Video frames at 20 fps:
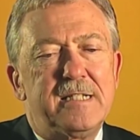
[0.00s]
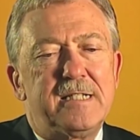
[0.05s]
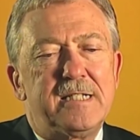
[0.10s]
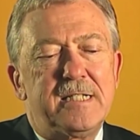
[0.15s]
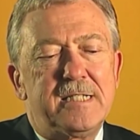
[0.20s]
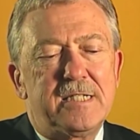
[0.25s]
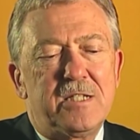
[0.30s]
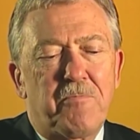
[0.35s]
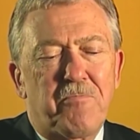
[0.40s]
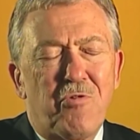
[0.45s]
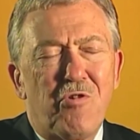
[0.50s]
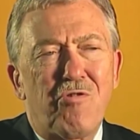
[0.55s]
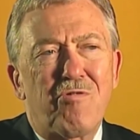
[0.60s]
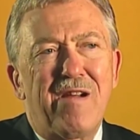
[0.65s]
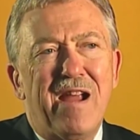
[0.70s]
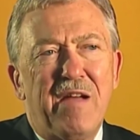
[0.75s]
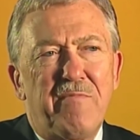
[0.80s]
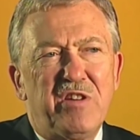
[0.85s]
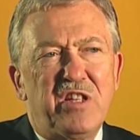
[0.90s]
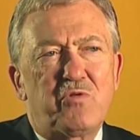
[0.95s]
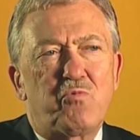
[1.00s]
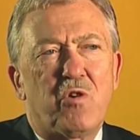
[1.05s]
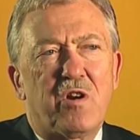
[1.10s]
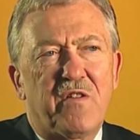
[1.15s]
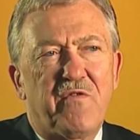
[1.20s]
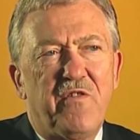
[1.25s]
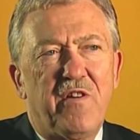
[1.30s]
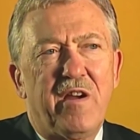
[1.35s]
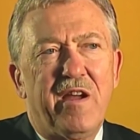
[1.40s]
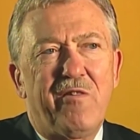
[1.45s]
uh, uh, the program has
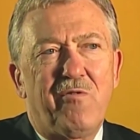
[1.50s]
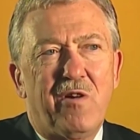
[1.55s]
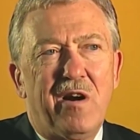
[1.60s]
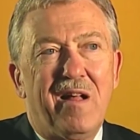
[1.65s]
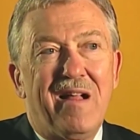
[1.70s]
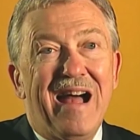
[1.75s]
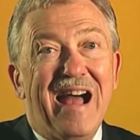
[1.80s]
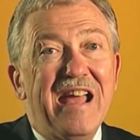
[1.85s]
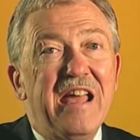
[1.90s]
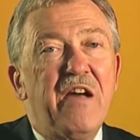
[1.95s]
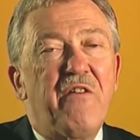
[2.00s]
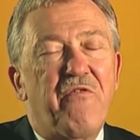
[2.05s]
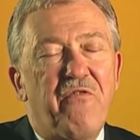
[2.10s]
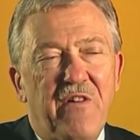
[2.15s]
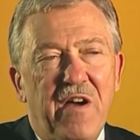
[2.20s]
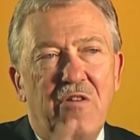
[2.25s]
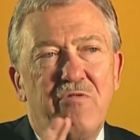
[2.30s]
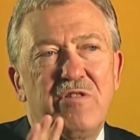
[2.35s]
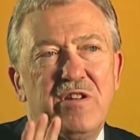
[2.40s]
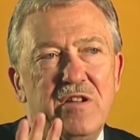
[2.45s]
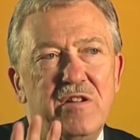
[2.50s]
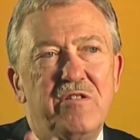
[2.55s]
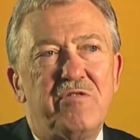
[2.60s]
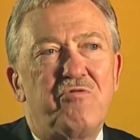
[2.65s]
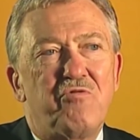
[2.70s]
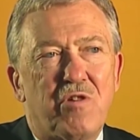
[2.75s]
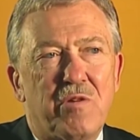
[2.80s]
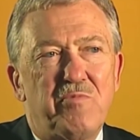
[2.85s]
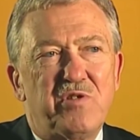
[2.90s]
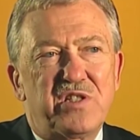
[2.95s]
worked very well. I have found it
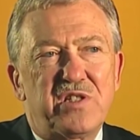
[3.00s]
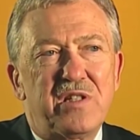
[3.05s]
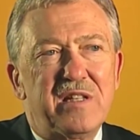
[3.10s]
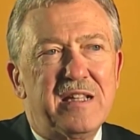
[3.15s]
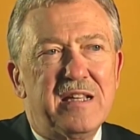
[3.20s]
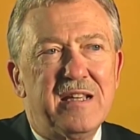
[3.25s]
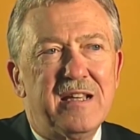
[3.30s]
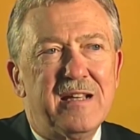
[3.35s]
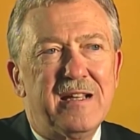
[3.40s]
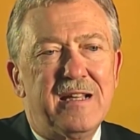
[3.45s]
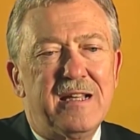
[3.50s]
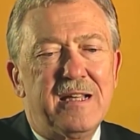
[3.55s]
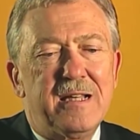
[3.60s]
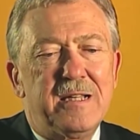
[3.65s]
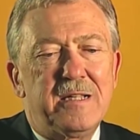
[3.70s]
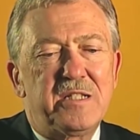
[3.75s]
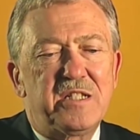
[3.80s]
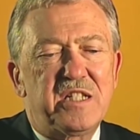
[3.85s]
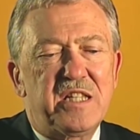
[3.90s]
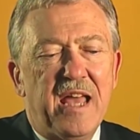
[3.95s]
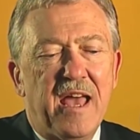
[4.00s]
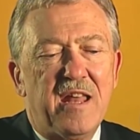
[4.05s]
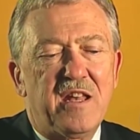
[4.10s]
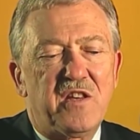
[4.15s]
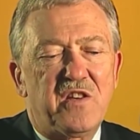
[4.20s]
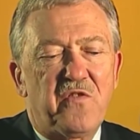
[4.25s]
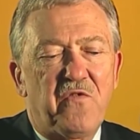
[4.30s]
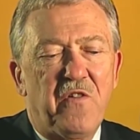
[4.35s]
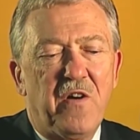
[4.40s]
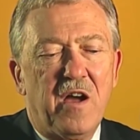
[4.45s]
enormously
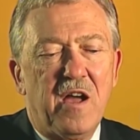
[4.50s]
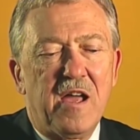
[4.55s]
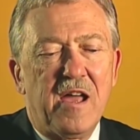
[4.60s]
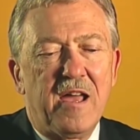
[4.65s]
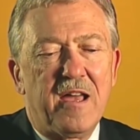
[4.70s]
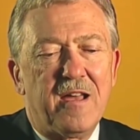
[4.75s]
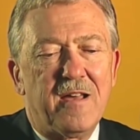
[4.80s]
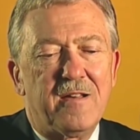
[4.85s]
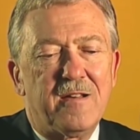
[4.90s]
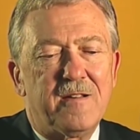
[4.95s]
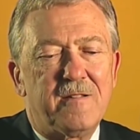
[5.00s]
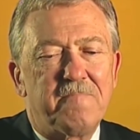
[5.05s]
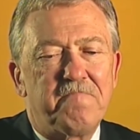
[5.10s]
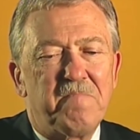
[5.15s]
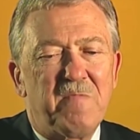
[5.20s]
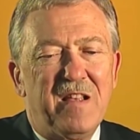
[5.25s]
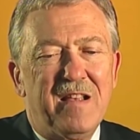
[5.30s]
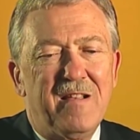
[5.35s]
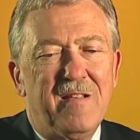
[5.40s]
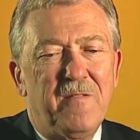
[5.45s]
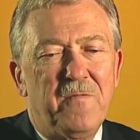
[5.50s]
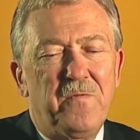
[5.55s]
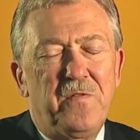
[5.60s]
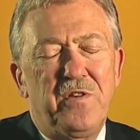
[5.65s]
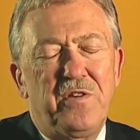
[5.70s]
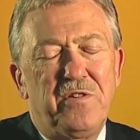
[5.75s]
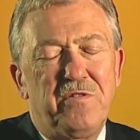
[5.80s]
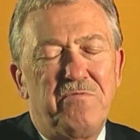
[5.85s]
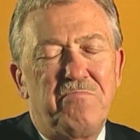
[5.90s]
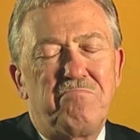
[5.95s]
satisfying. Uh,
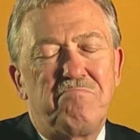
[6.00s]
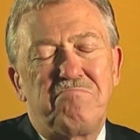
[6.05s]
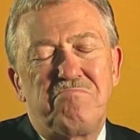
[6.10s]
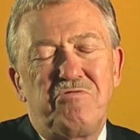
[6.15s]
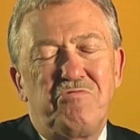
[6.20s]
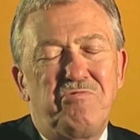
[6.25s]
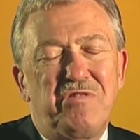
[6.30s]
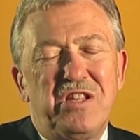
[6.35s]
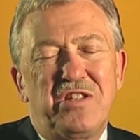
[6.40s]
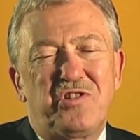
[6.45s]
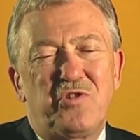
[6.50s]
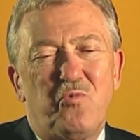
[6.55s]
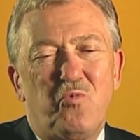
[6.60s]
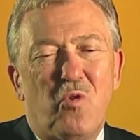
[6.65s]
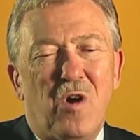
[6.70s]
uh, you get to